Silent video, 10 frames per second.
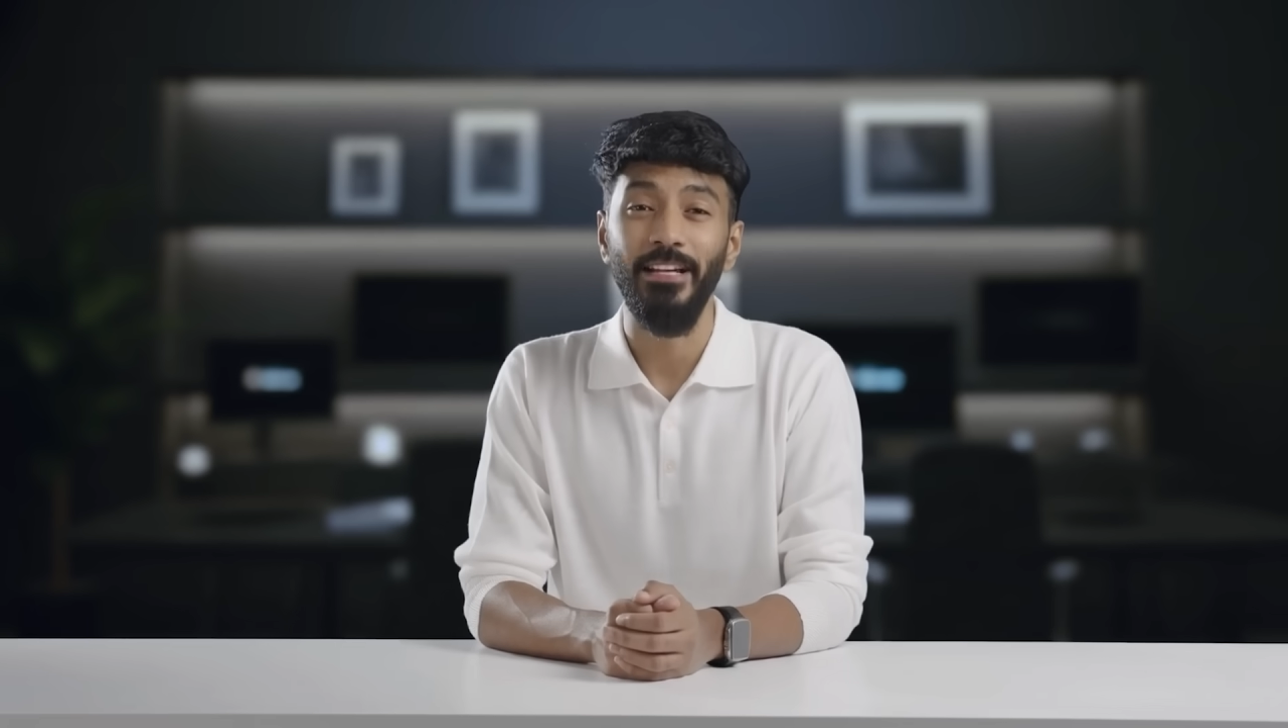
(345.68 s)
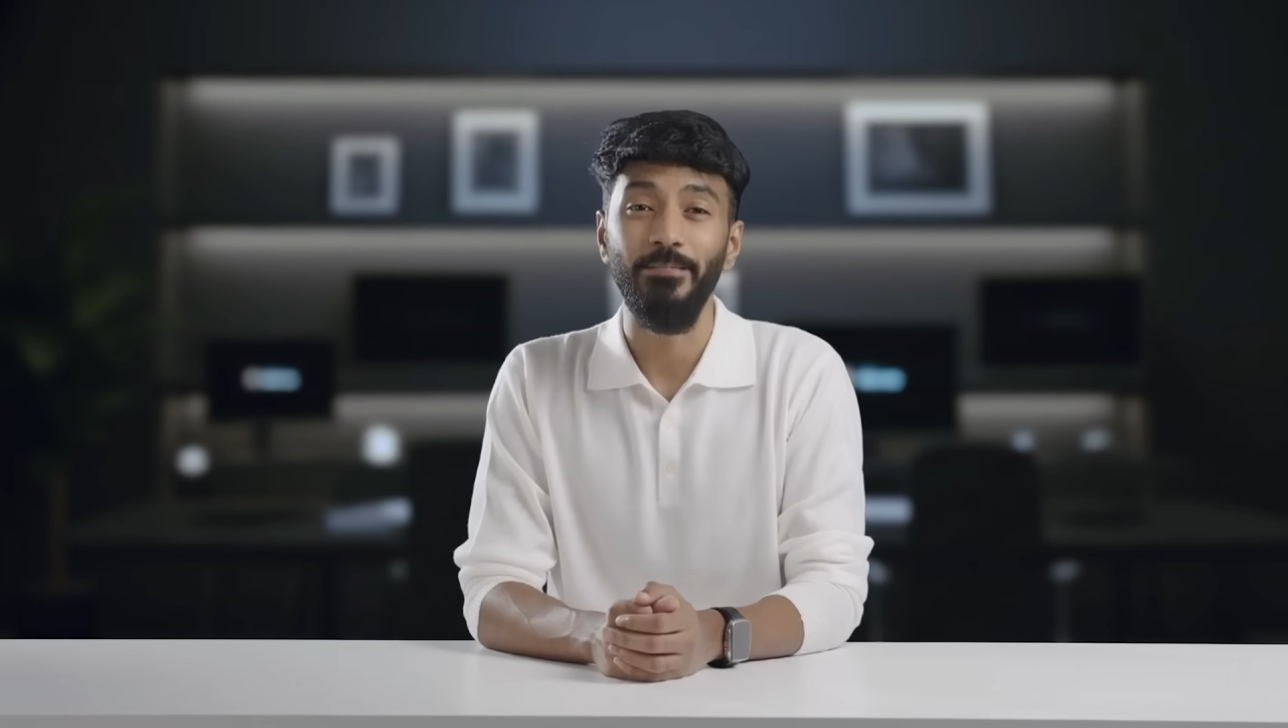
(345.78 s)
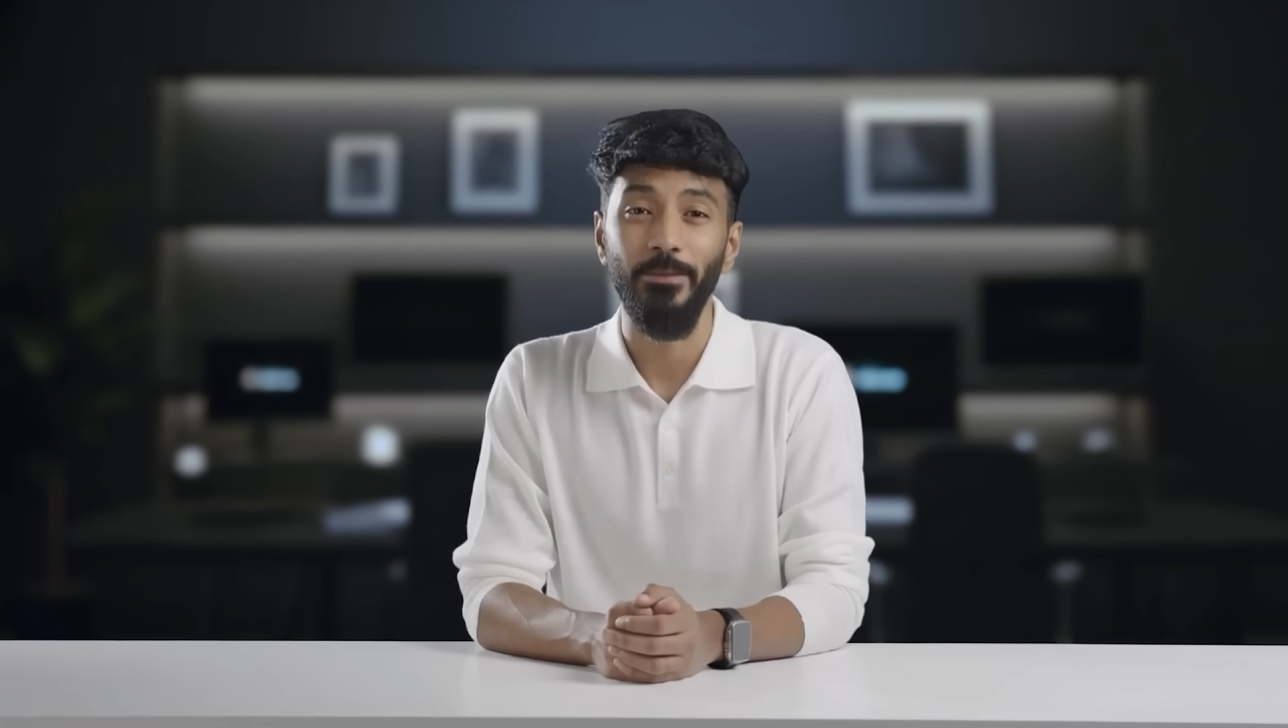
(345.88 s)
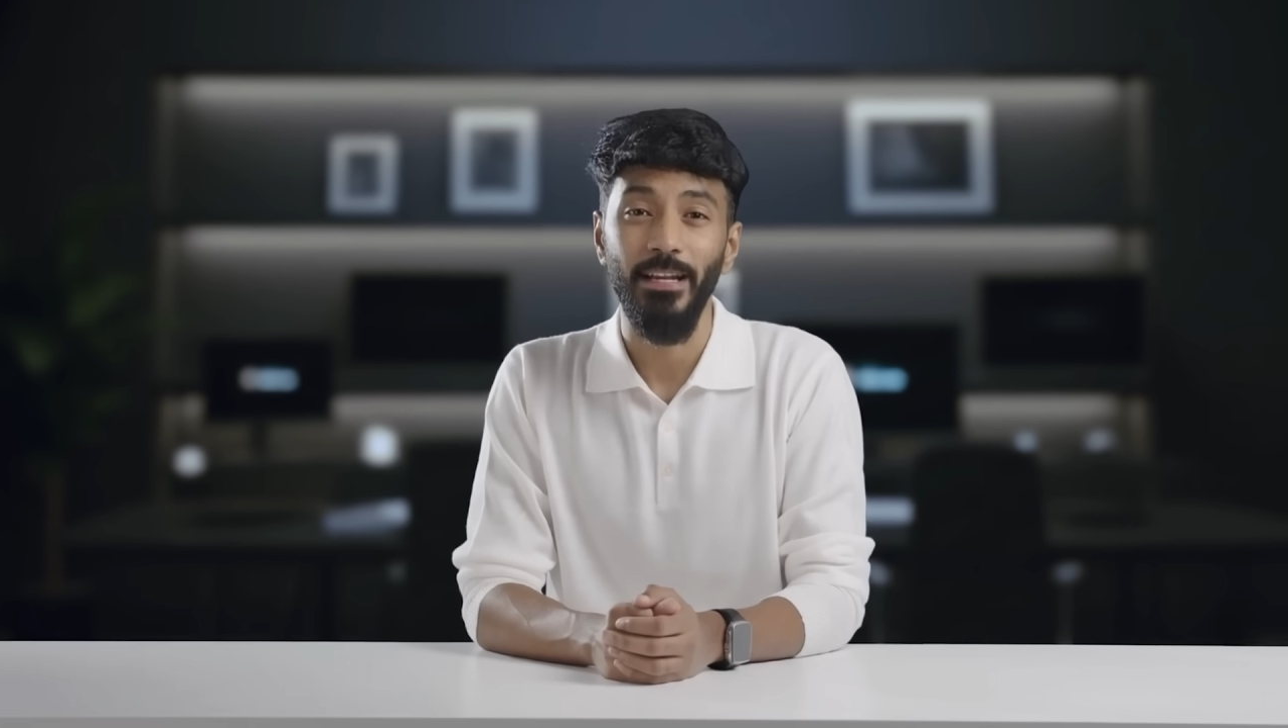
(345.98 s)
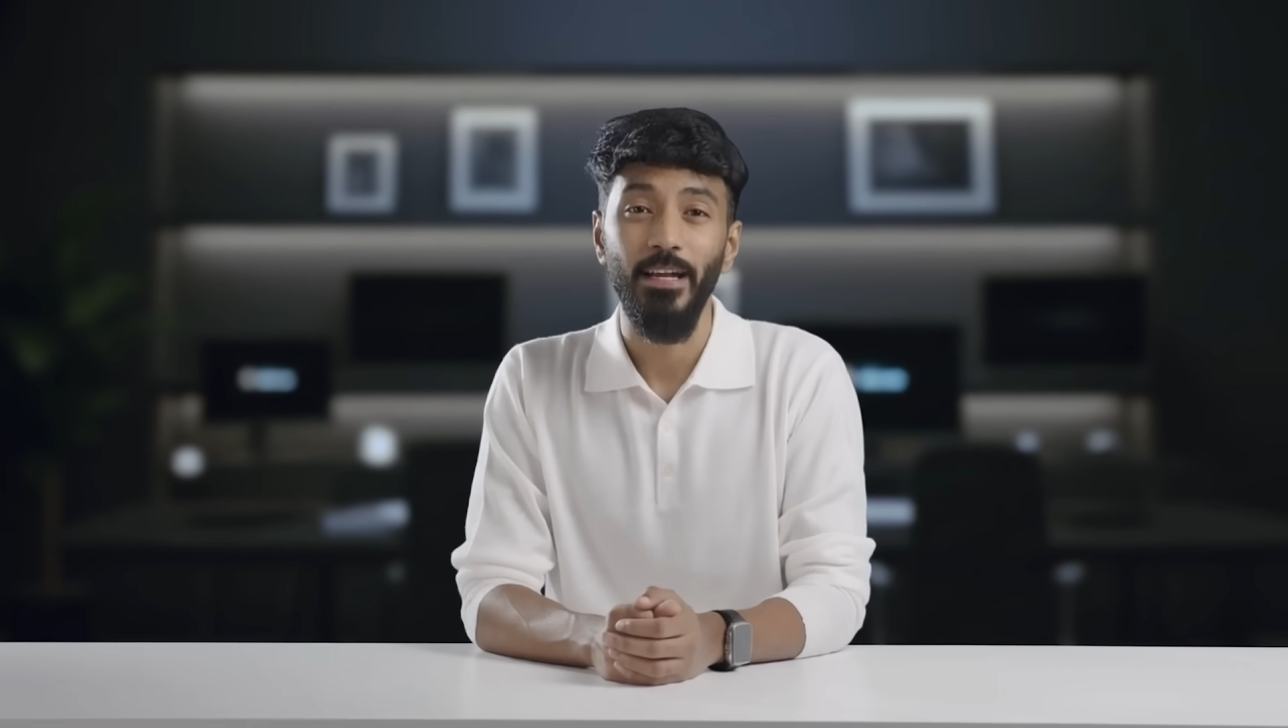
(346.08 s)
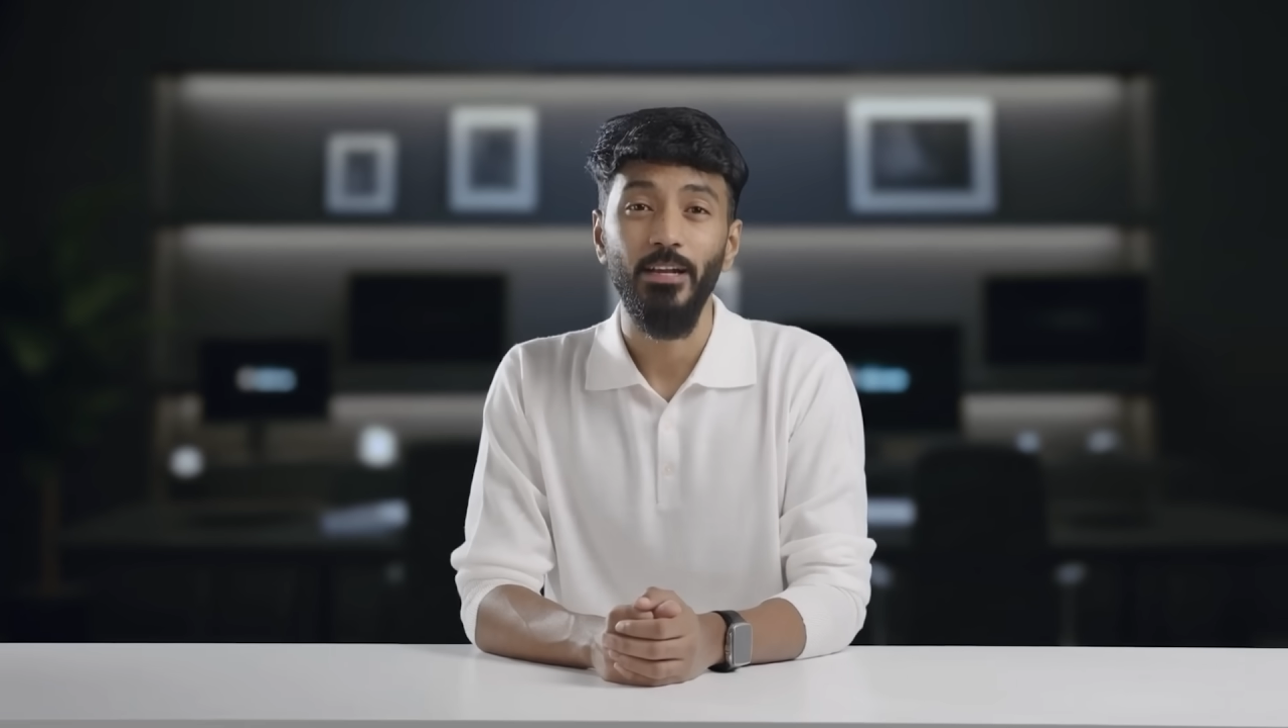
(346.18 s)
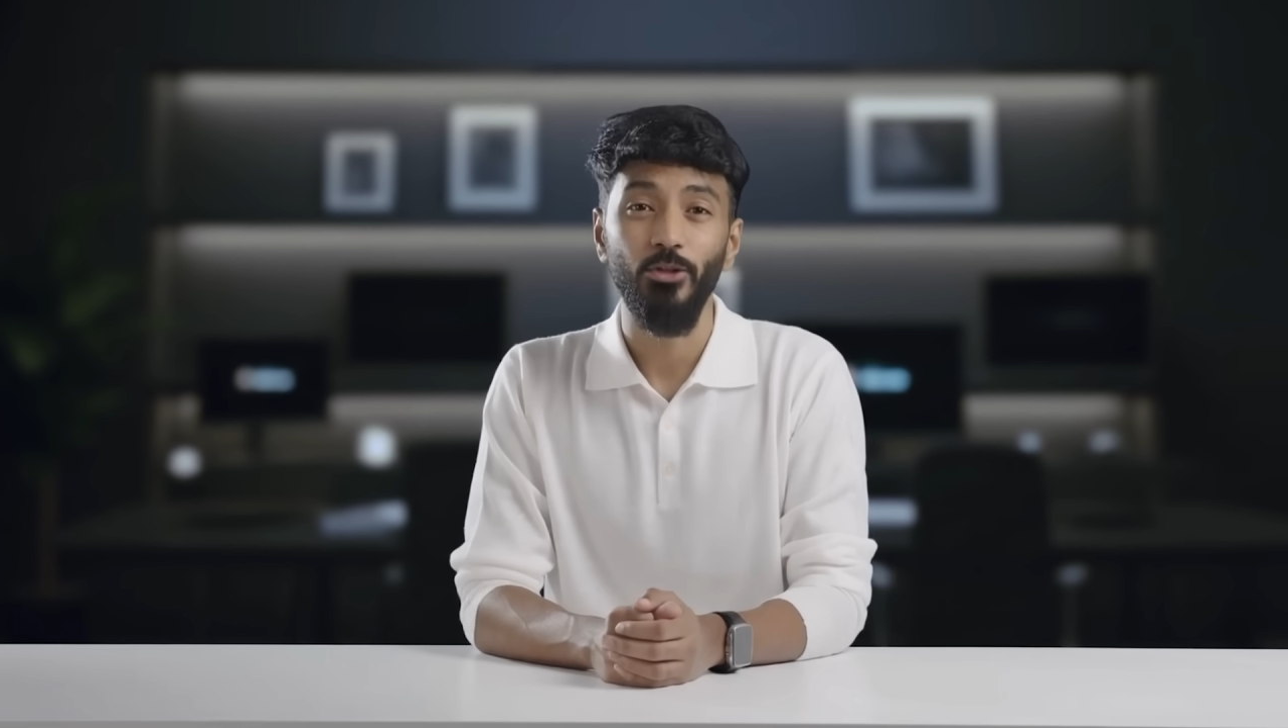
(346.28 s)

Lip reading: trust me,